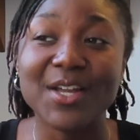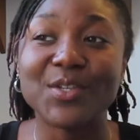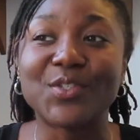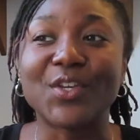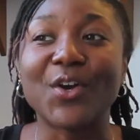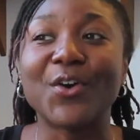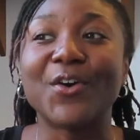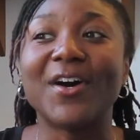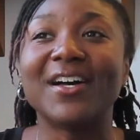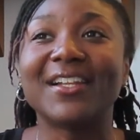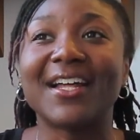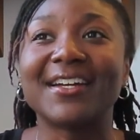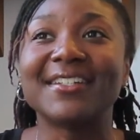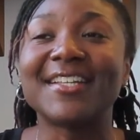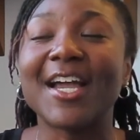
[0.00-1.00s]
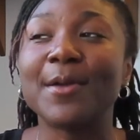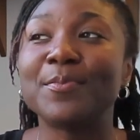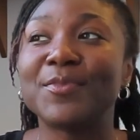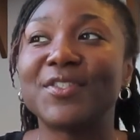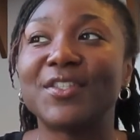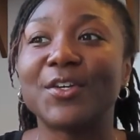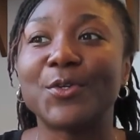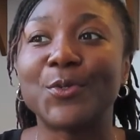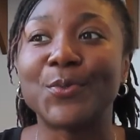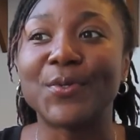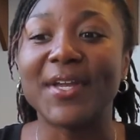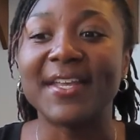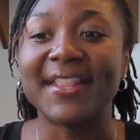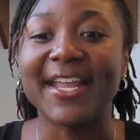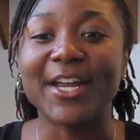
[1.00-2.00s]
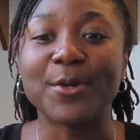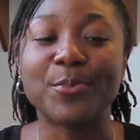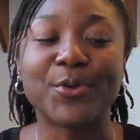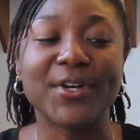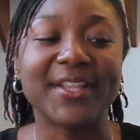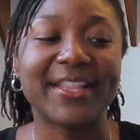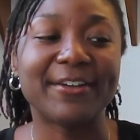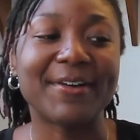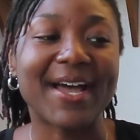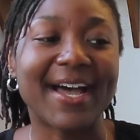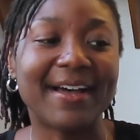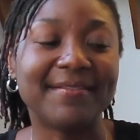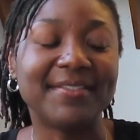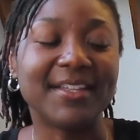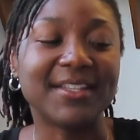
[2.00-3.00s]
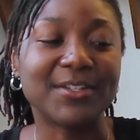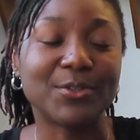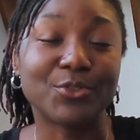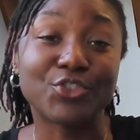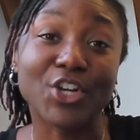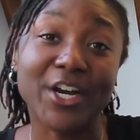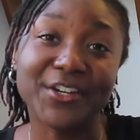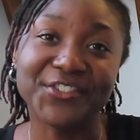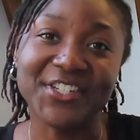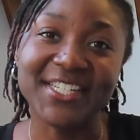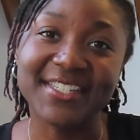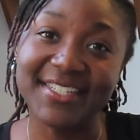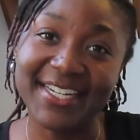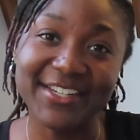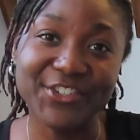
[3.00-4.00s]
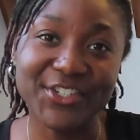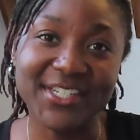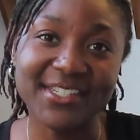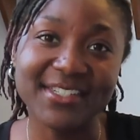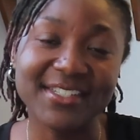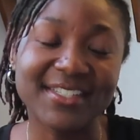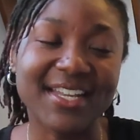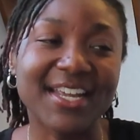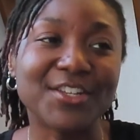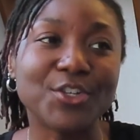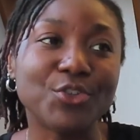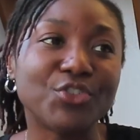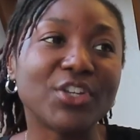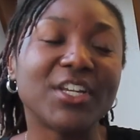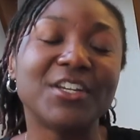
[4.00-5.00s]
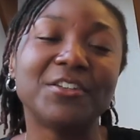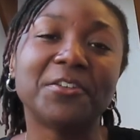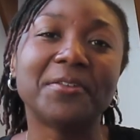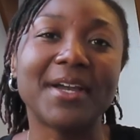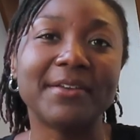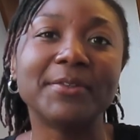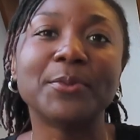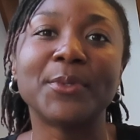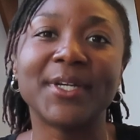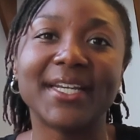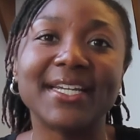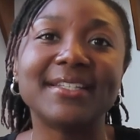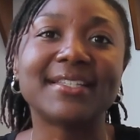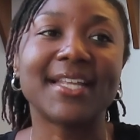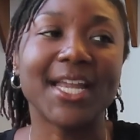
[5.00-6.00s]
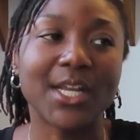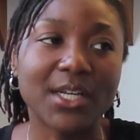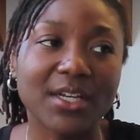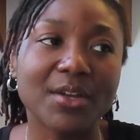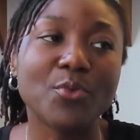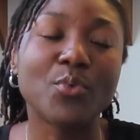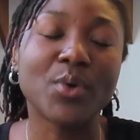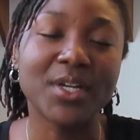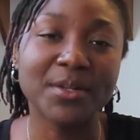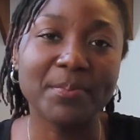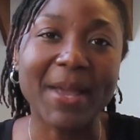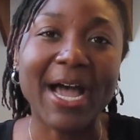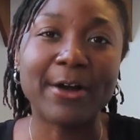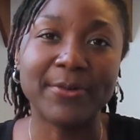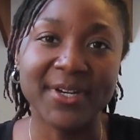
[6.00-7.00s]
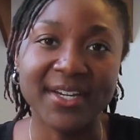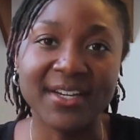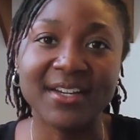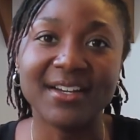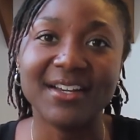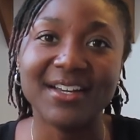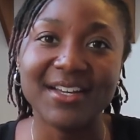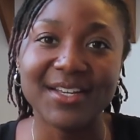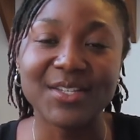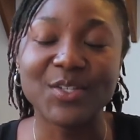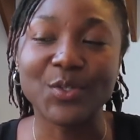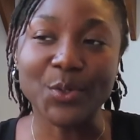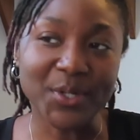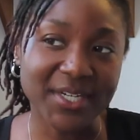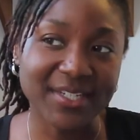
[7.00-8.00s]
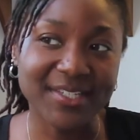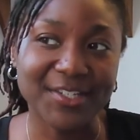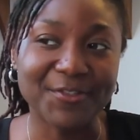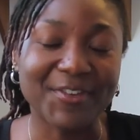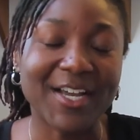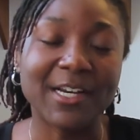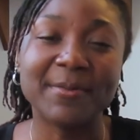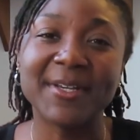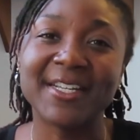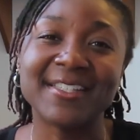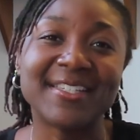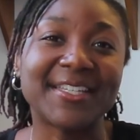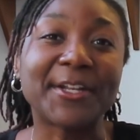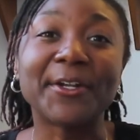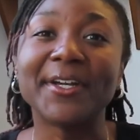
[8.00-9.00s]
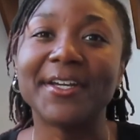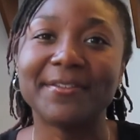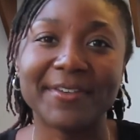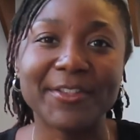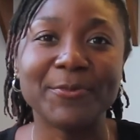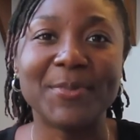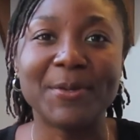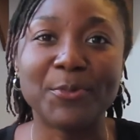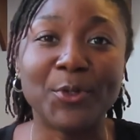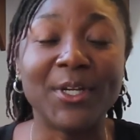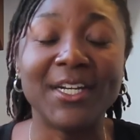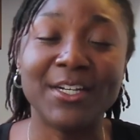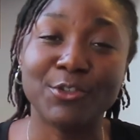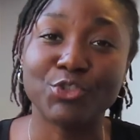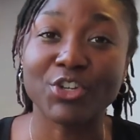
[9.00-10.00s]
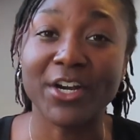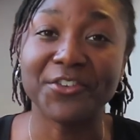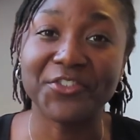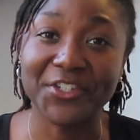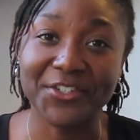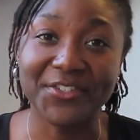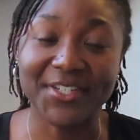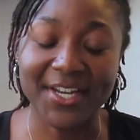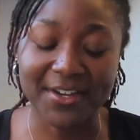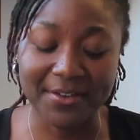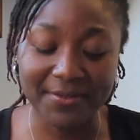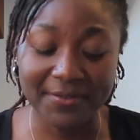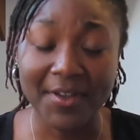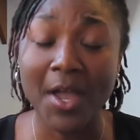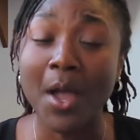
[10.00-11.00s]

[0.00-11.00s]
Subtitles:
So a lot of times though in the airport they'll have the little charging stations, and usually, you know, everyone gets like one power source. You've got to be considerate of other people needing to charge their stuff.